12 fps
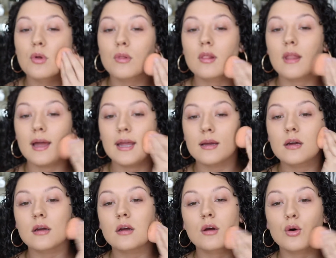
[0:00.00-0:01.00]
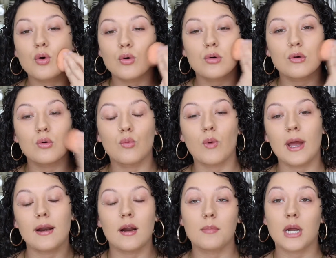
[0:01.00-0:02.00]
like
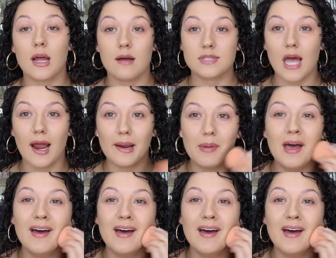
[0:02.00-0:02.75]
when I'm gonna have time